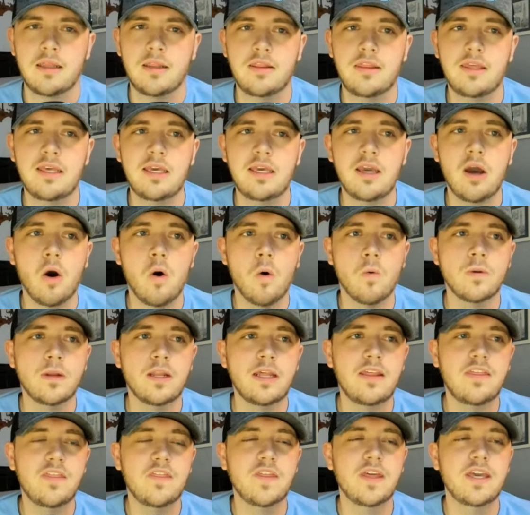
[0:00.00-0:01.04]
The
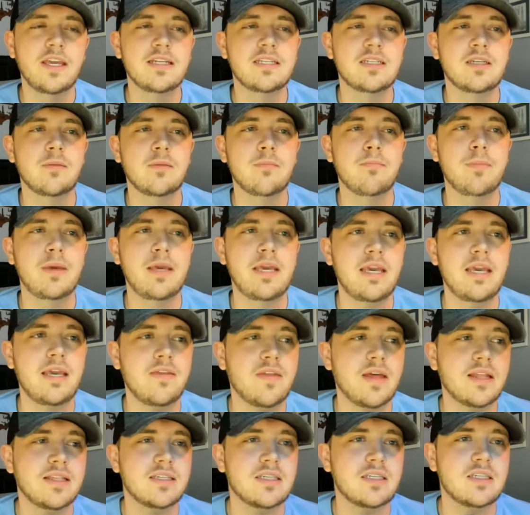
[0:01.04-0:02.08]
only thing to me
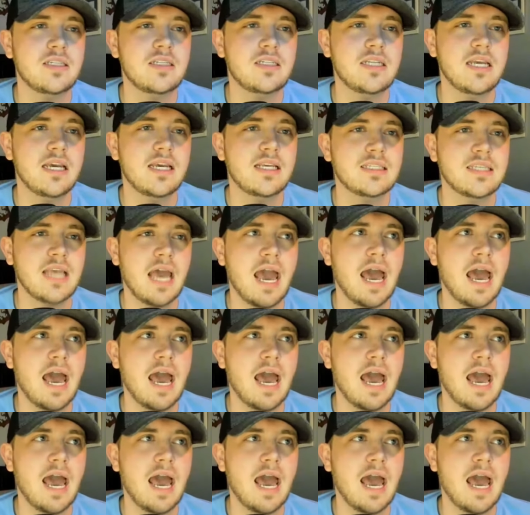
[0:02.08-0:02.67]
that sticks